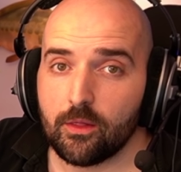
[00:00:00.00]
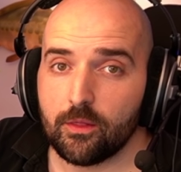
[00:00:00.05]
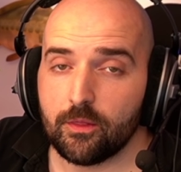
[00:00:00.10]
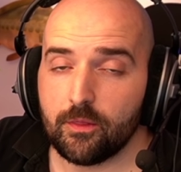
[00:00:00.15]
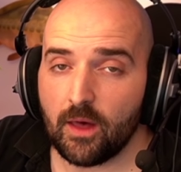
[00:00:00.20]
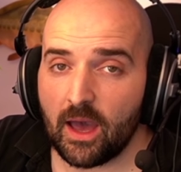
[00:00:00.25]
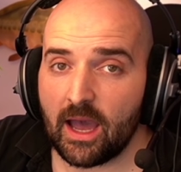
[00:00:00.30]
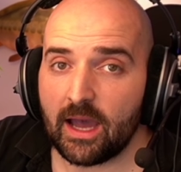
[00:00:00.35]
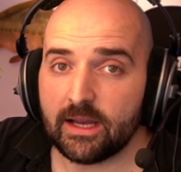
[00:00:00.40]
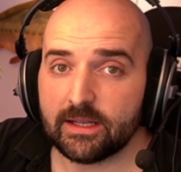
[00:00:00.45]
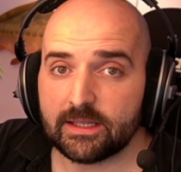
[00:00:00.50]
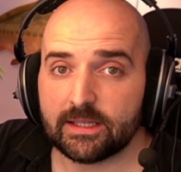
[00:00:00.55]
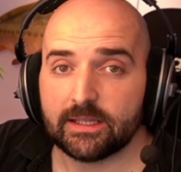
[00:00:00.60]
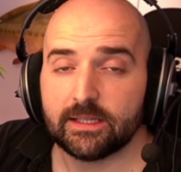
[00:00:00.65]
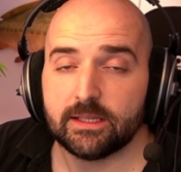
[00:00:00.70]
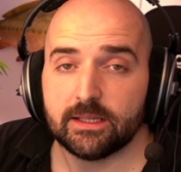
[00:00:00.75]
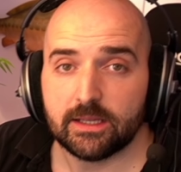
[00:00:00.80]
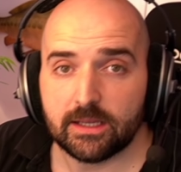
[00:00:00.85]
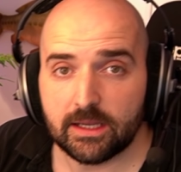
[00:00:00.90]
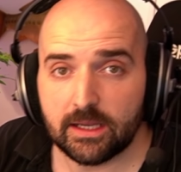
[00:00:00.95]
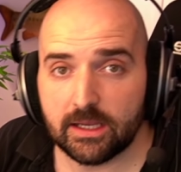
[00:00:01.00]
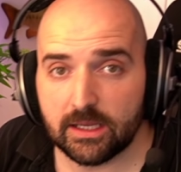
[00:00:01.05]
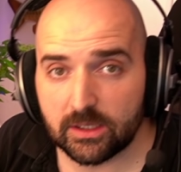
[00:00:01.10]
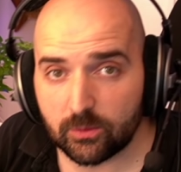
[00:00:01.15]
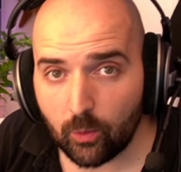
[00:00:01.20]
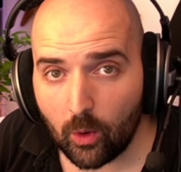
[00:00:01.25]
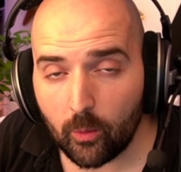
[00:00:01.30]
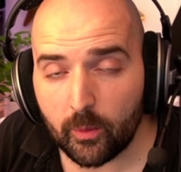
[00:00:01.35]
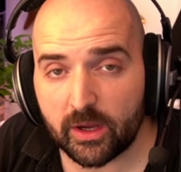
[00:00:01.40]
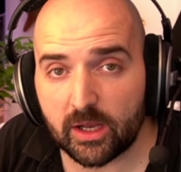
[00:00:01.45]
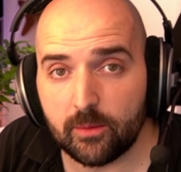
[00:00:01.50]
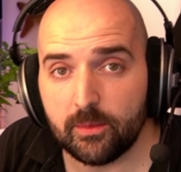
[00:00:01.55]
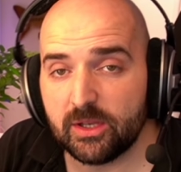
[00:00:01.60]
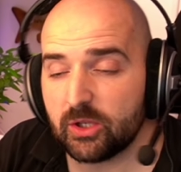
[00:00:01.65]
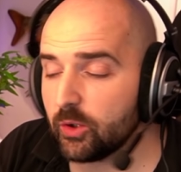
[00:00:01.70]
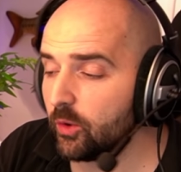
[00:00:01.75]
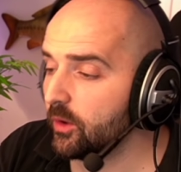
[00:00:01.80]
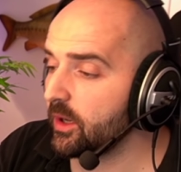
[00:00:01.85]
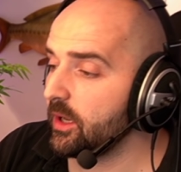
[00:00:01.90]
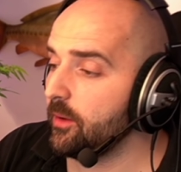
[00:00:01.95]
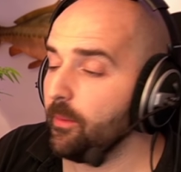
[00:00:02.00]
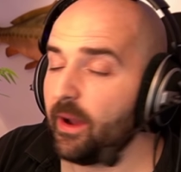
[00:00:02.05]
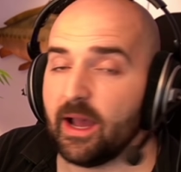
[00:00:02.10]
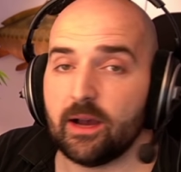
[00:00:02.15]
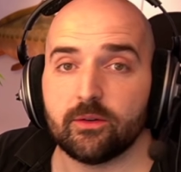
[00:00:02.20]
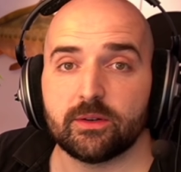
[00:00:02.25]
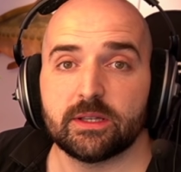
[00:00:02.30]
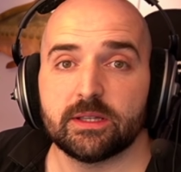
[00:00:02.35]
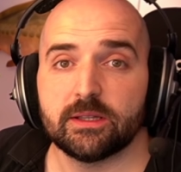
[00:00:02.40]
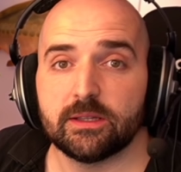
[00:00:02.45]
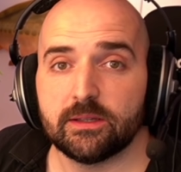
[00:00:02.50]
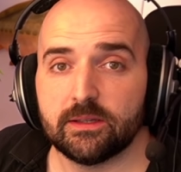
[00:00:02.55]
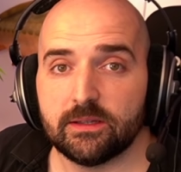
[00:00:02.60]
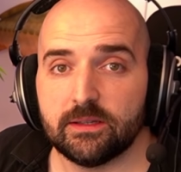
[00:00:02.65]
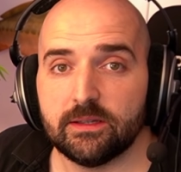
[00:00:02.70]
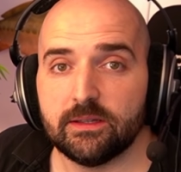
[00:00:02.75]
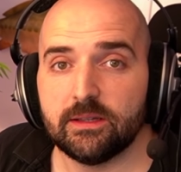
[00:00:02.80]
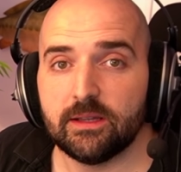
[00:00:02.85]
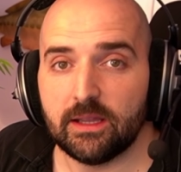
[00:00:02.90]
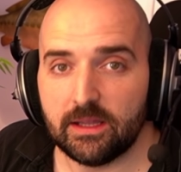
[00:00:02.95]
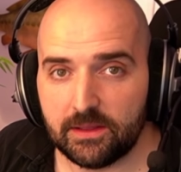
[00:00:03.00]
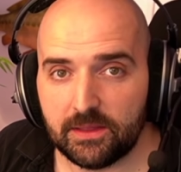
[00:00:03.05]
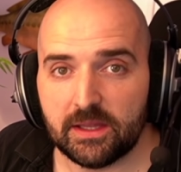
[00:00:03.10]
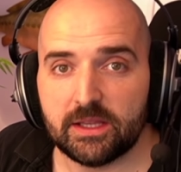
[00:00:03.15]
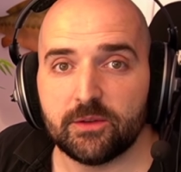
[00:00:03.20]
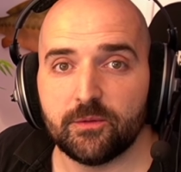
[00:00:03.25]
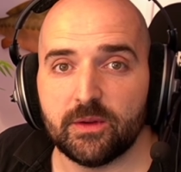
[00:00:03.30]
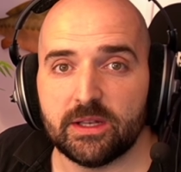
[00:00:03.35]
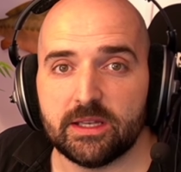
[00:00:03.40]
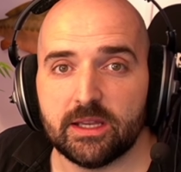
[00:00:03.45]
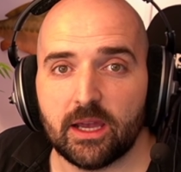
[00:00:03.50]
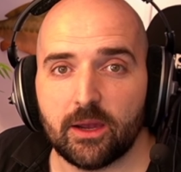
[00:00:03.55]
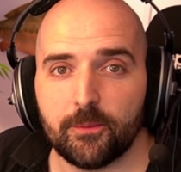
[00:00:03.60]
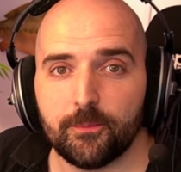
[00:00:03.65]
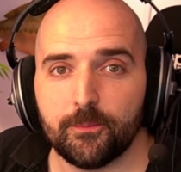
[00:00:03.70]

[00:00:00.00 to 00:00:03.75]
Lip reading: That is what we're going to be talking about in this video.